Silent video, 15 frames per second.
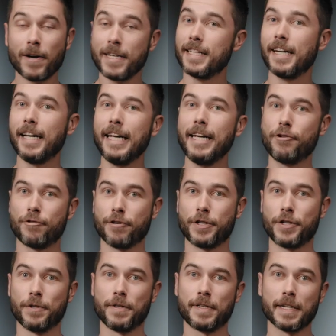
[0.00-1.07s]
recently
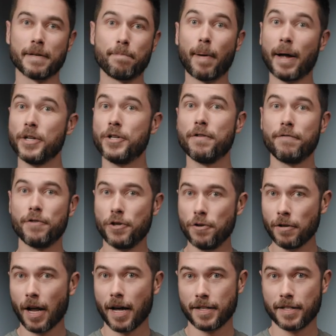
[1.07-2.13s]
introduced a bunch of
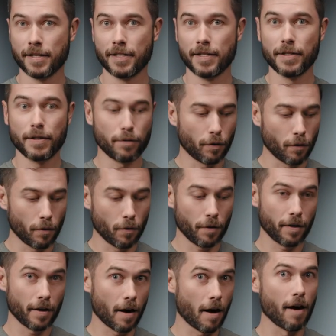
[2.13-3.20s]
new licenses for
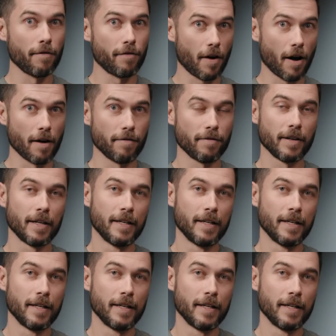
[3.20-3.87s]
the Hi-5.